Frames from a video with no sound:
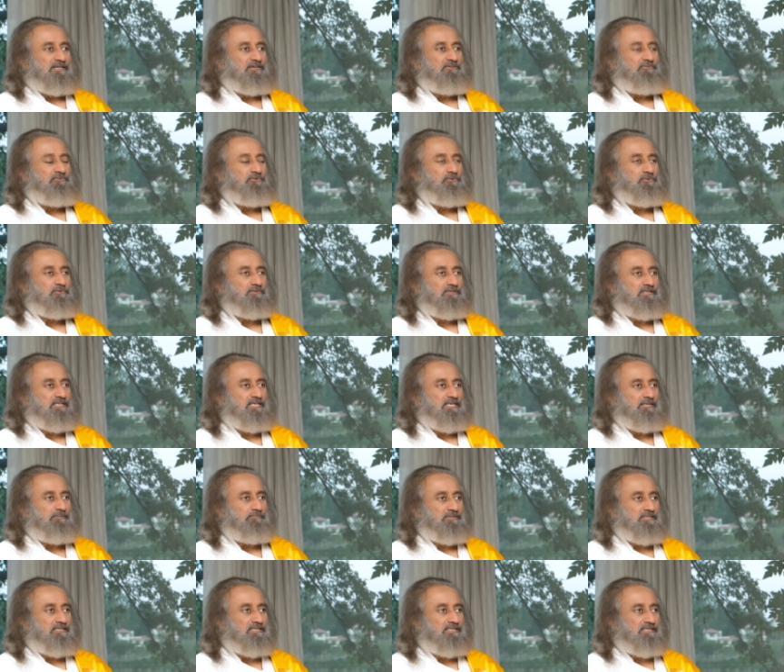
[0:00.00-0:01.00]
if you
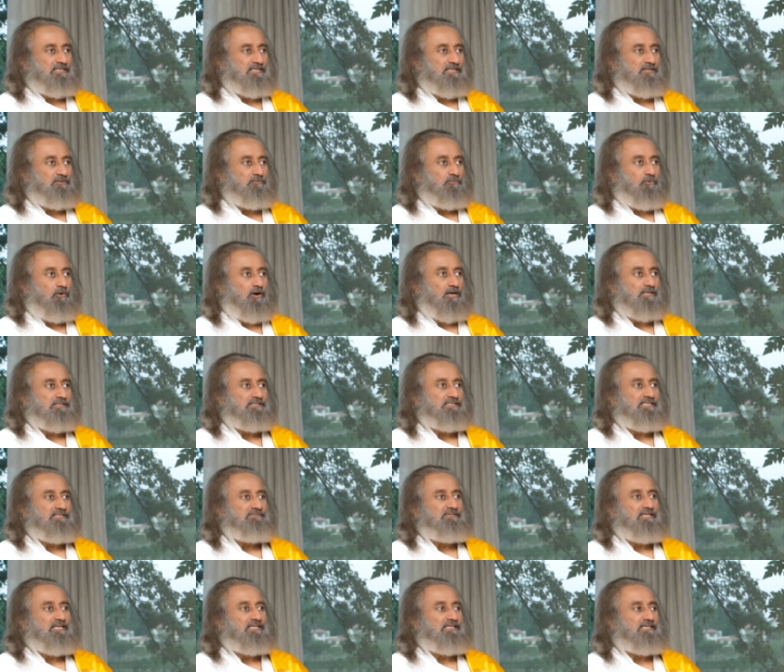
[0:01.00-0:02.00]
keep thinking what
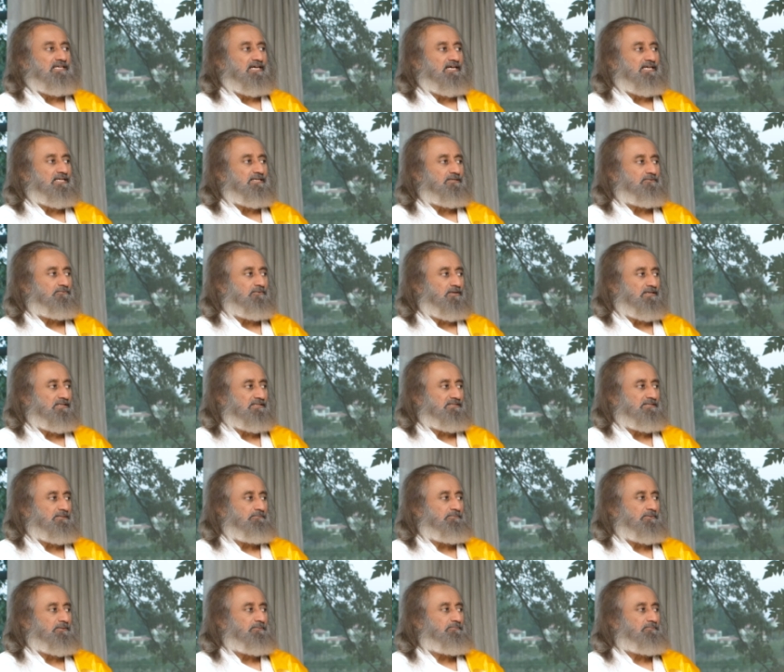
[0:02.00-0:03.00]
I will get, what is
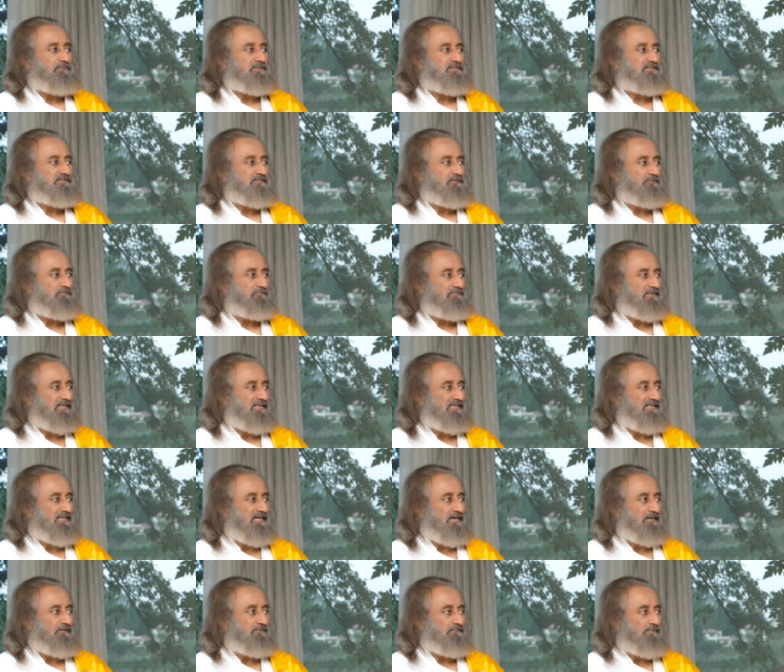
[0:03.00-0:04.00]
the purpose of my
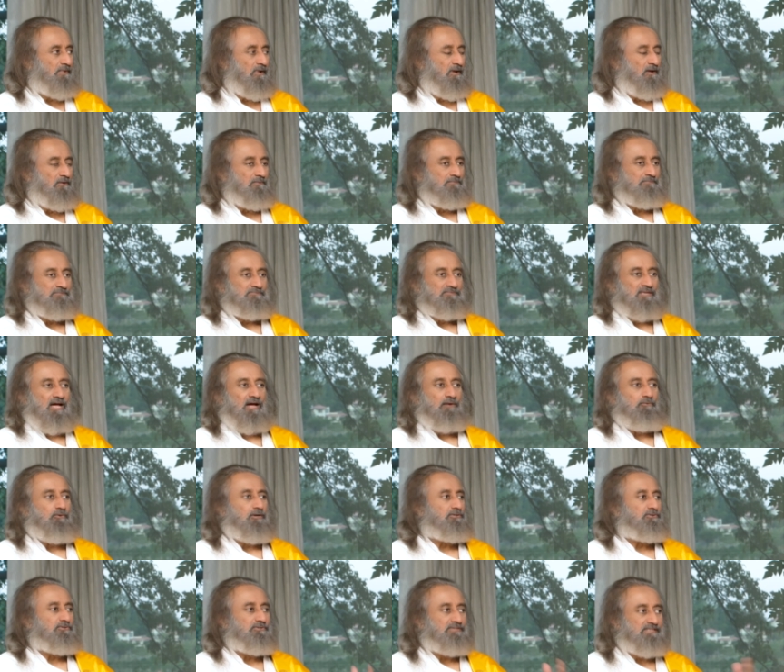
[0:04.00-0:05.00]
life, I
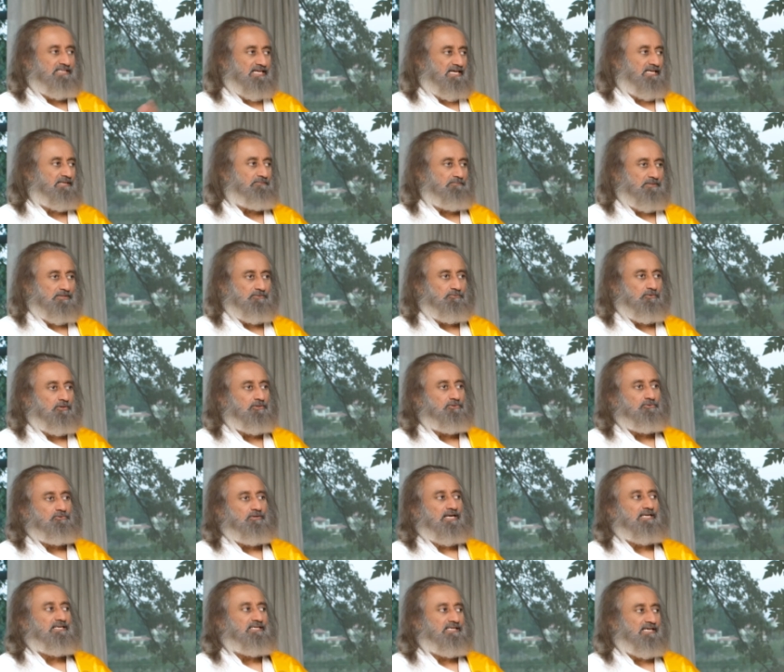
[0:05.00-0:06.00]
want to get, but what
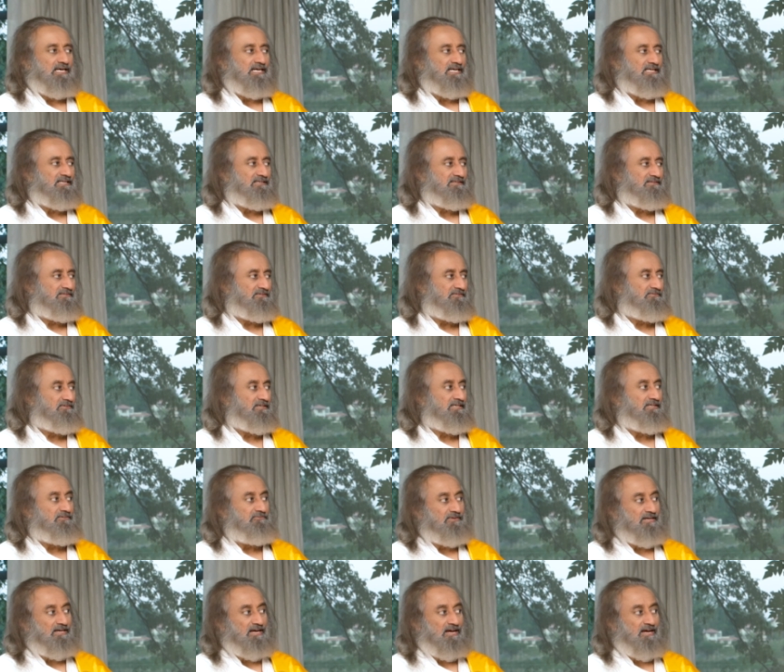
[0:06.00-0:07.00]
do I get? Even if I